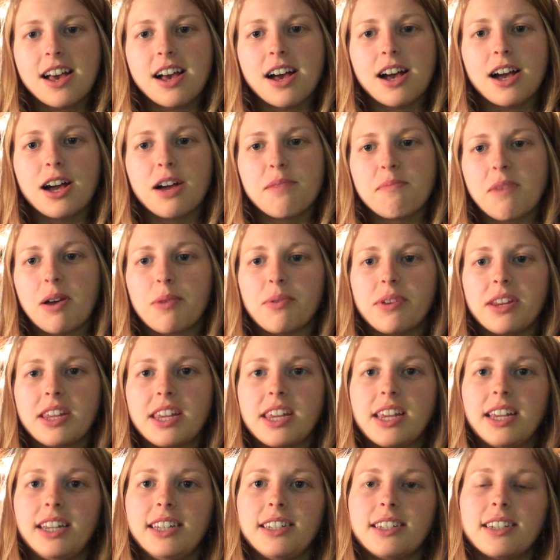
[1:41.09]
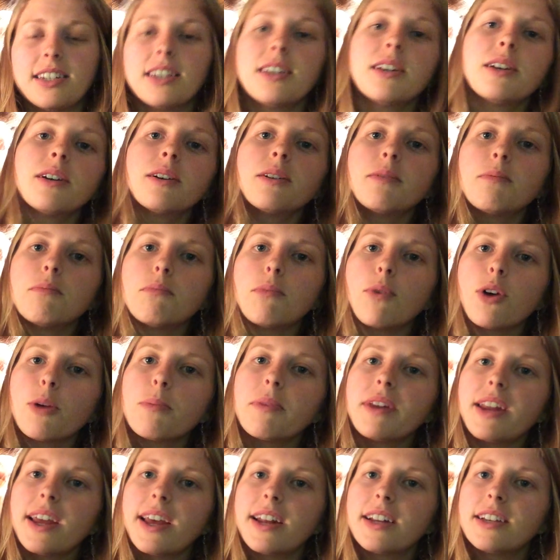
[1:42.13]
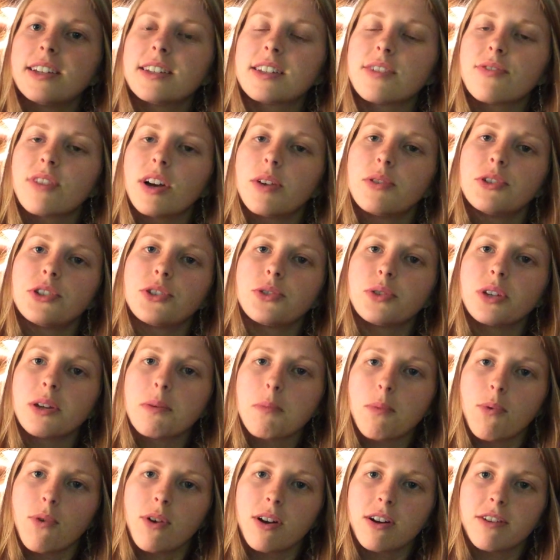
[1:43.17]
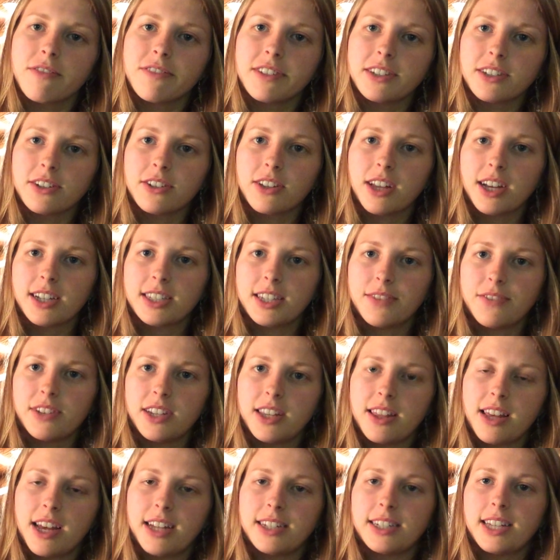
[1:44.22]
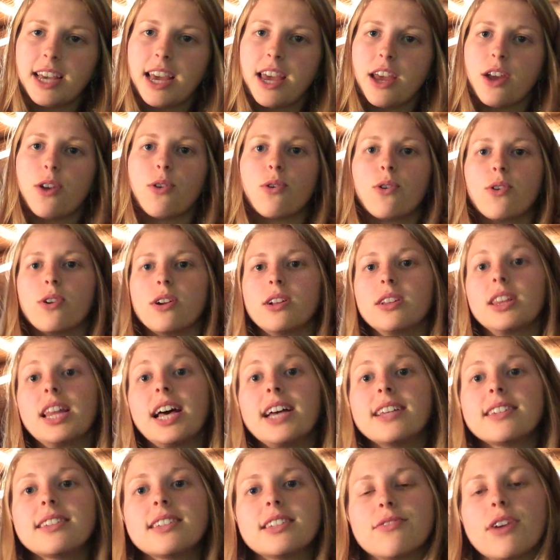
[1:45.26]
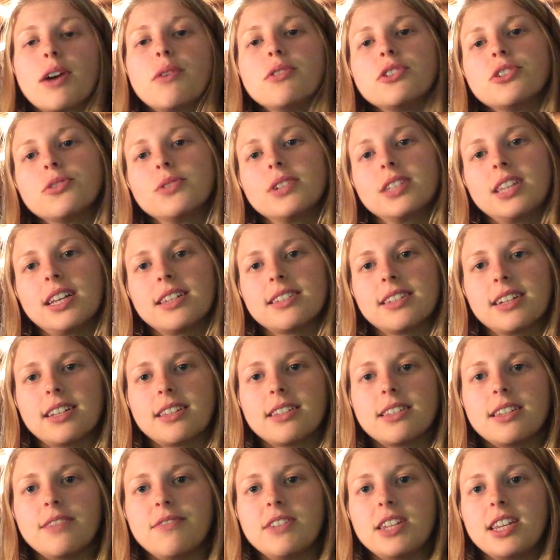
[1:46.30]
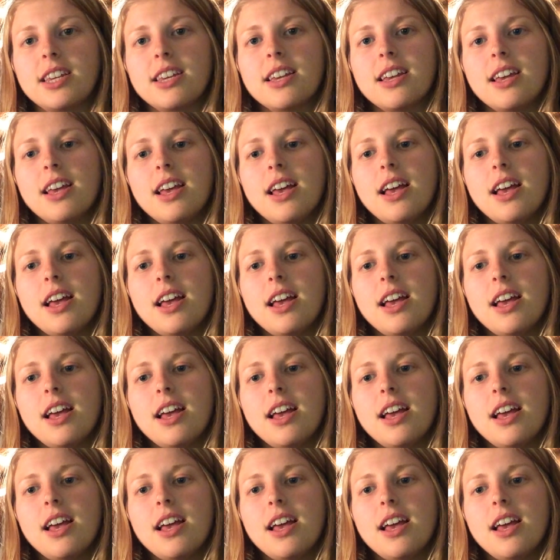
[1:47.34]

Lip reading: I would eat more bananas if I was doing more physical activity that day, or less if I was doing less activity.